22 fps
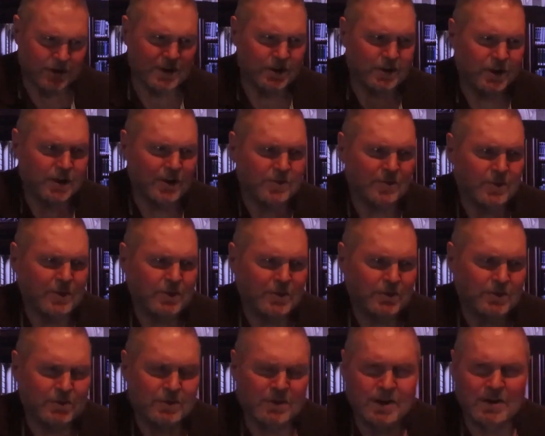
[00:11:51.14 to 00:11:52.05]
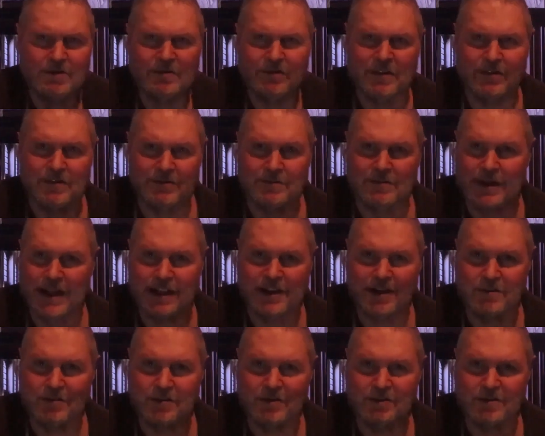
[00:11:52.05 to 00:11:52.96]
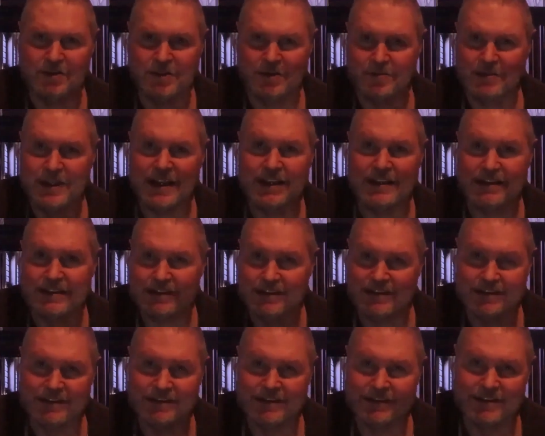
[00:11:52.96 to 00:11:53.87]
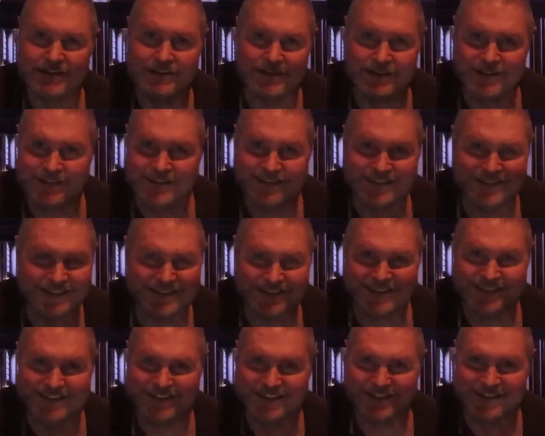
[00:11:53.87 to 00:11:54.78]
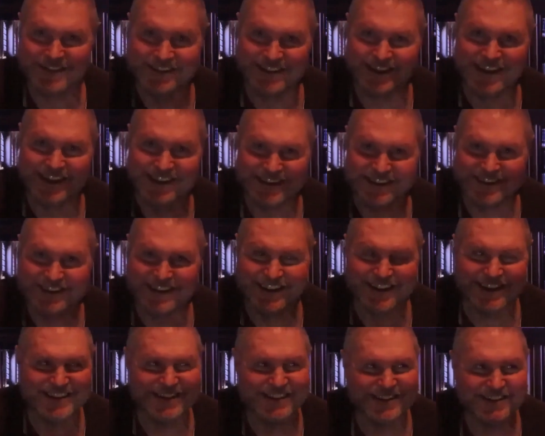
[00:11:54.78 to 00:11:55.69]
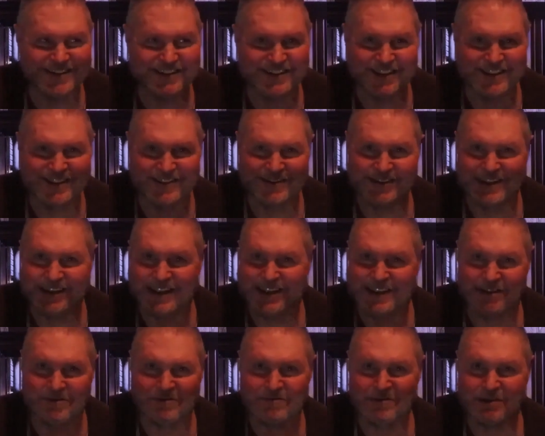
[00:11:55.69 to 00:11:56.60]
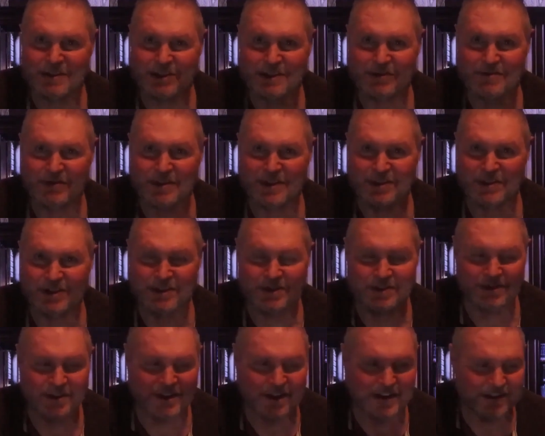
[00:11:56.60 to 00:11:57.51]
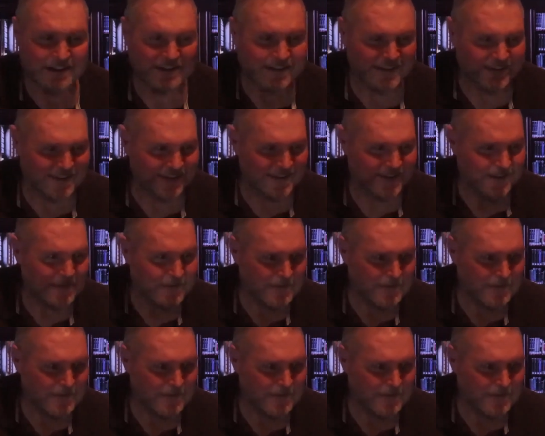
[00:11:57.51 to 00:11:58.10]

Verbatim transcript: And oh, well, you can rule two of them out almost immediately. So now you're down to two. You got a 50-50 shot.